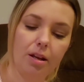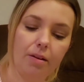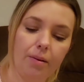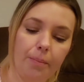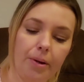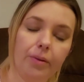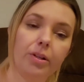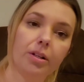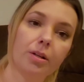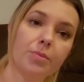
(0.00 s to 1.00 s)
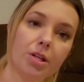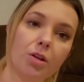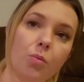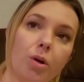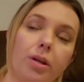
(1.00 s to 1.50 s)
um, but I only ended up
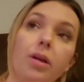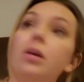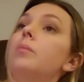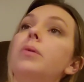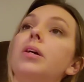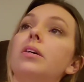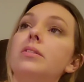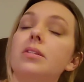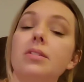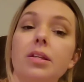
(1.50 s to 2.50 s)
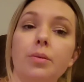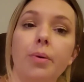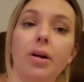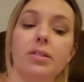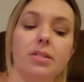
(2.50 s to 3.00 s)
taking one because inside the
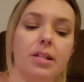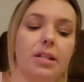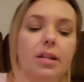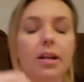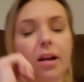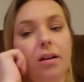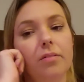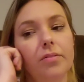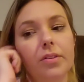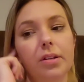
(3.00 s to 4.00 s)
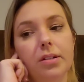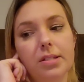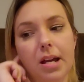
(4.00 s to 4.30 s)
box they didn't have the